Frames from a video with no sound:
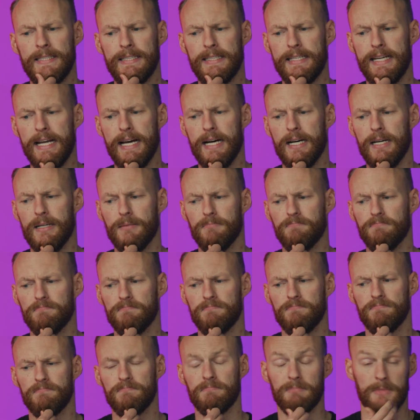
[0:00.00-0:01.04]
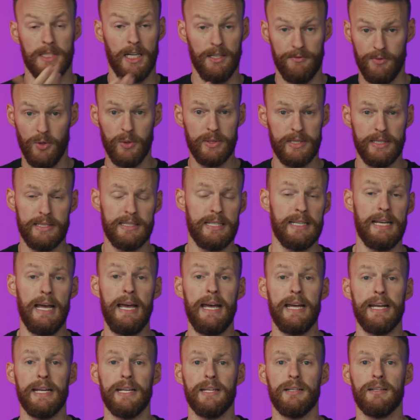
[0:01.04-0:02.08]
Now, cut forward to
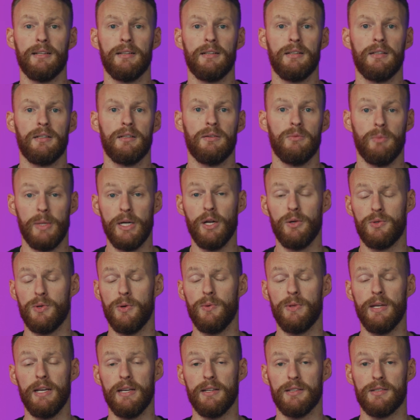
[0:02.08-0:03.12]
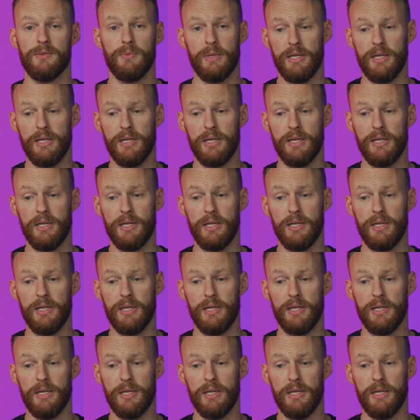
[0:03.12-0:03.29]
today, we know 2 things.